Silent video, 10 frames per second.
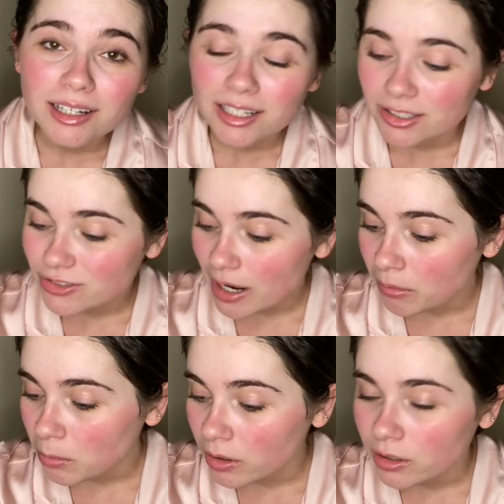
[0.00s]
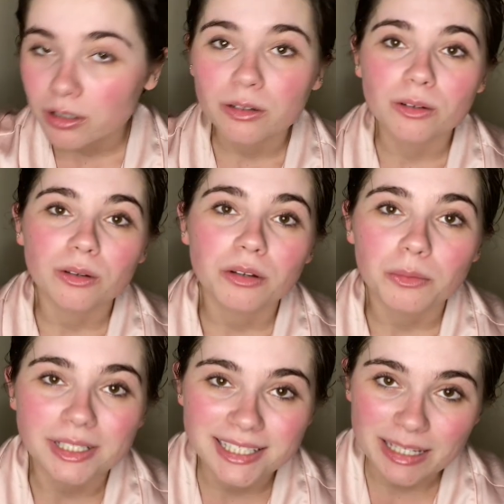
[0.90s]
and shower water
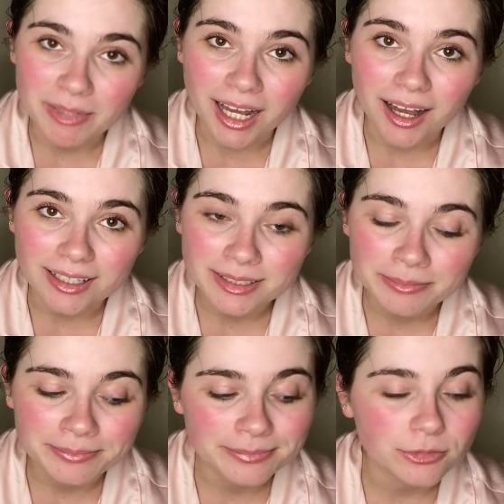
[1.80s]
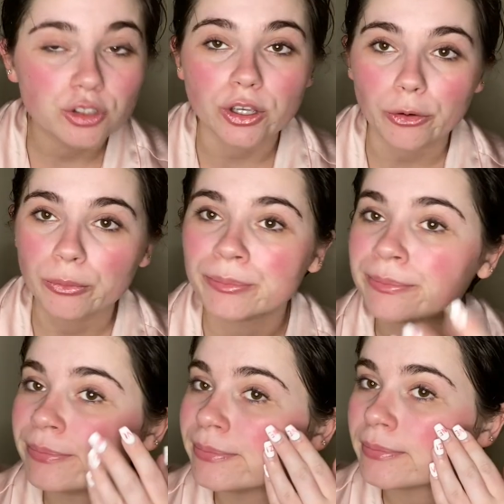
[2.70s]
was steaming hot. So
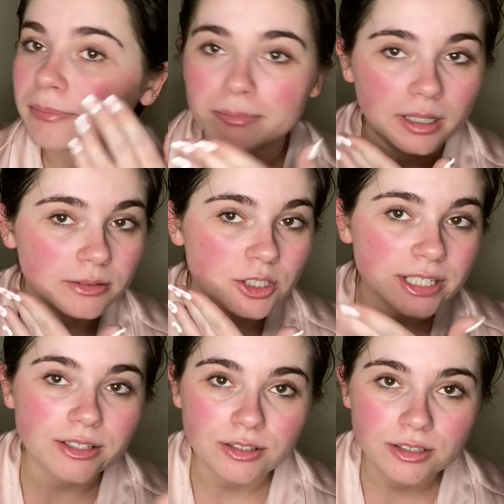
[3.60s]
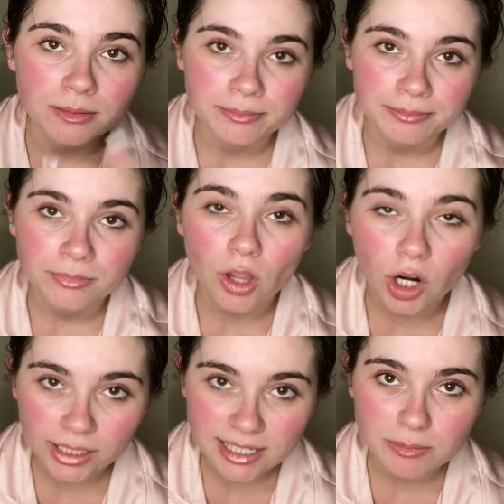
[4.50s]
my cheeks are
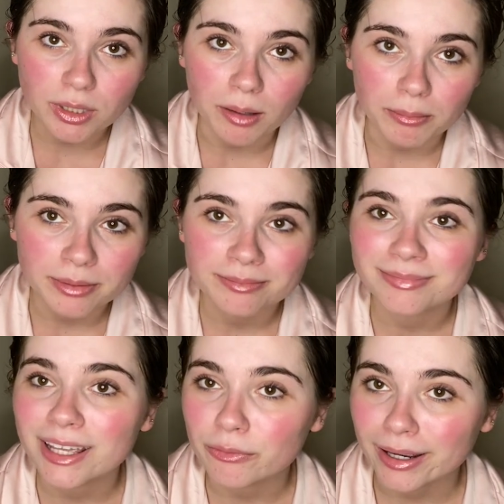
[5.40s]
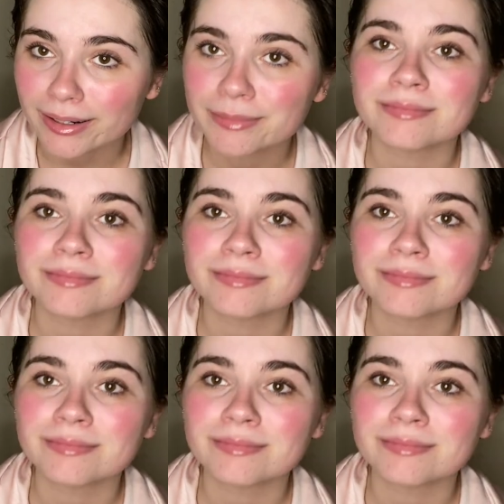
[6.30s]
nice and plump and red